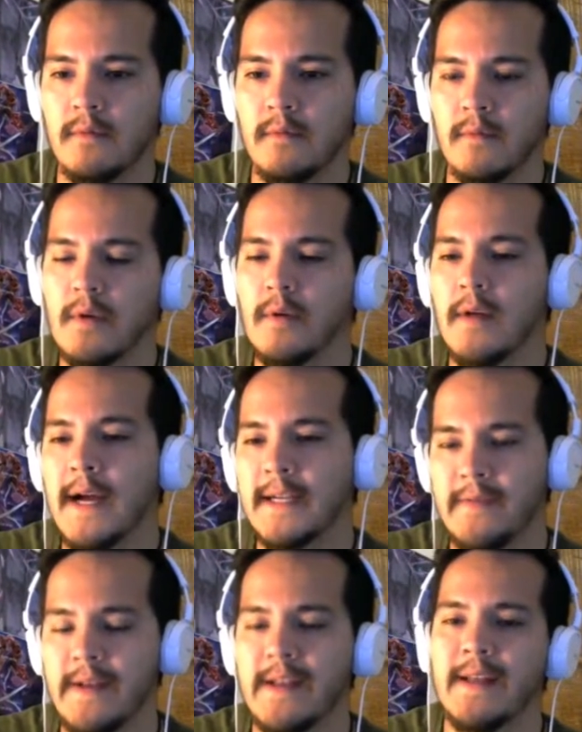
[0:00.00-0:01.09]
Well,
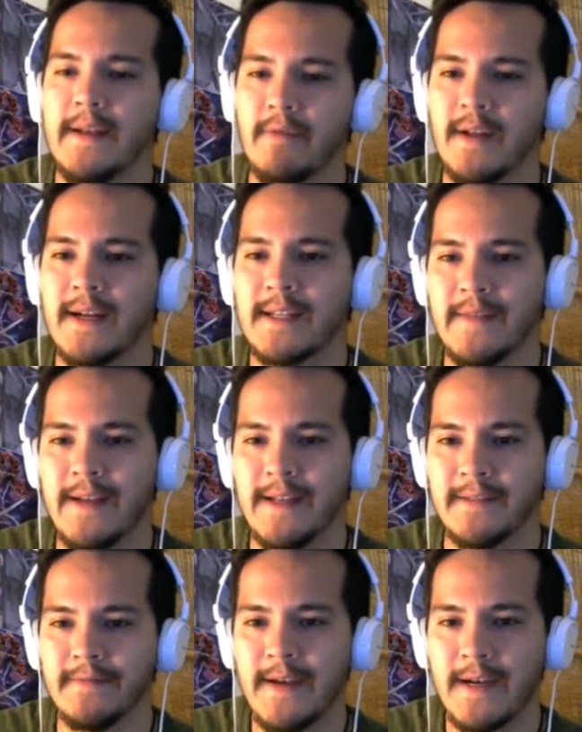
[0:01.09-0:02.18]
activate it and then we'll activate its
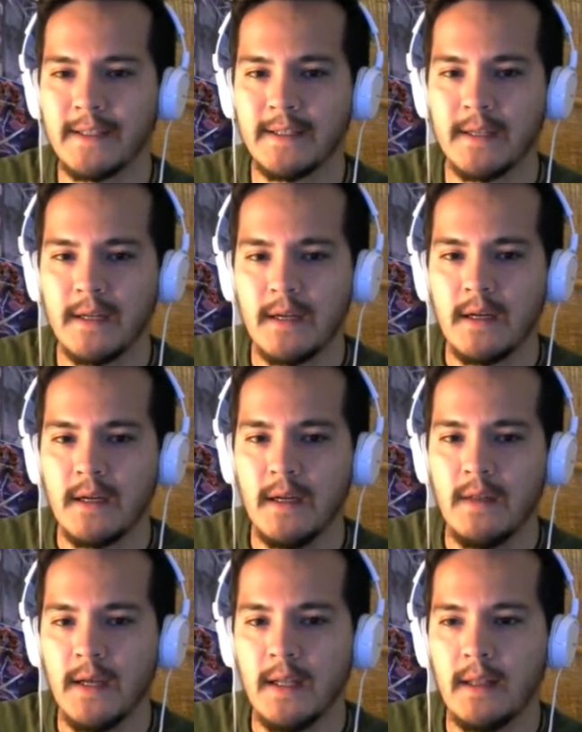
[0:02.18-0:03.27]
effect. And
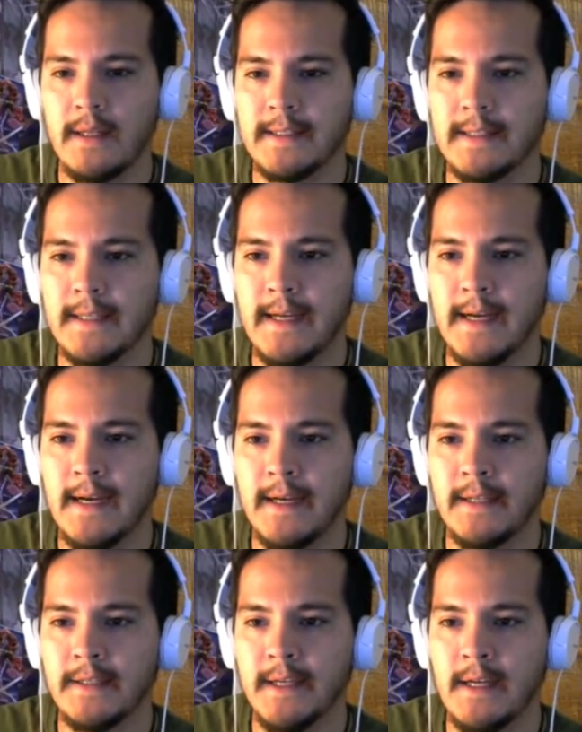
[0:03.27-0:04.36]
then let's
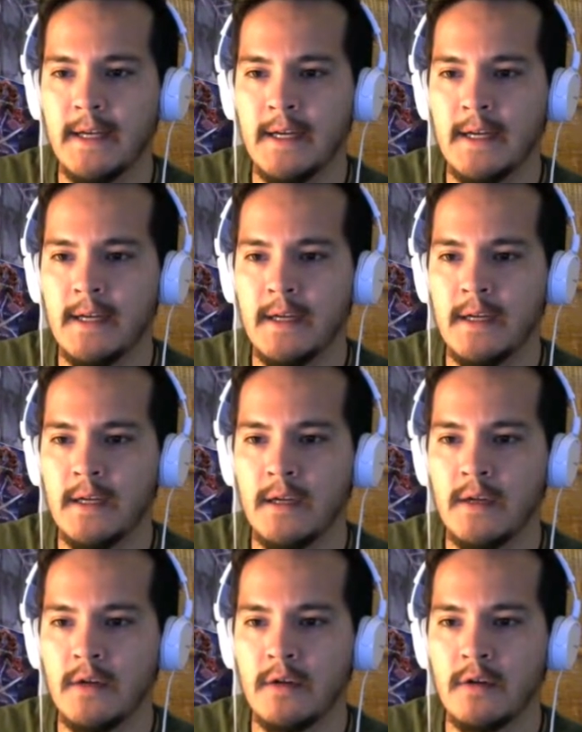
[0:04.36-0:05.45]
add a...